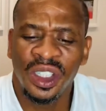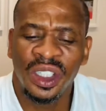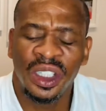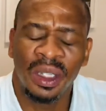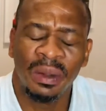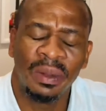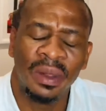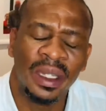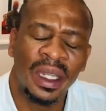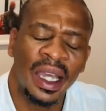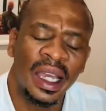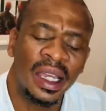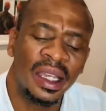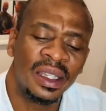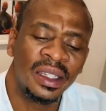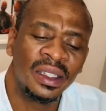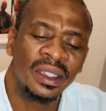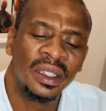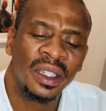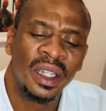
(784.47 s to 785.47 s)
Gemini,
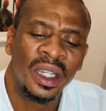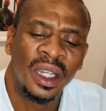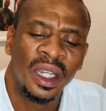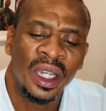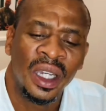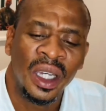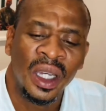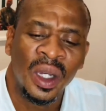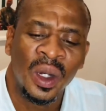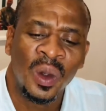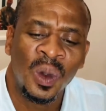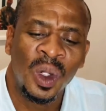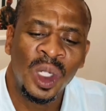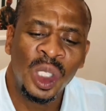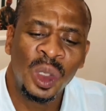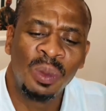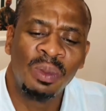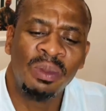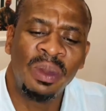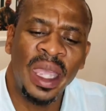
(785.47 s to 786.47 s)

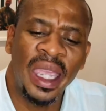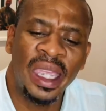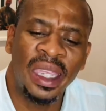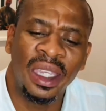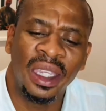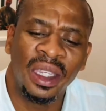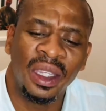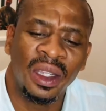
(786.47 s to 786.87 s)
which may